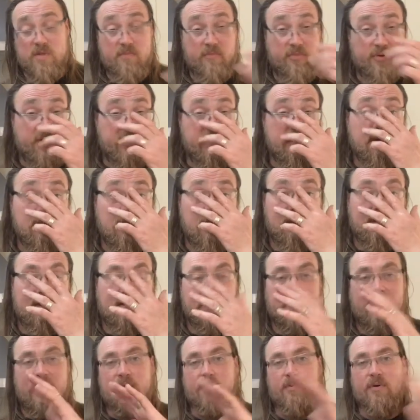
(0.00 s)
Britain.
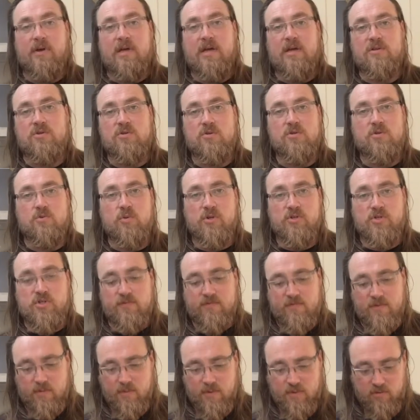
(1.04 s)
Anybody else who's watching
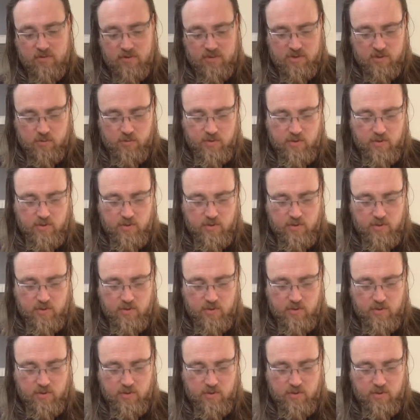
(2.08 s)
from across the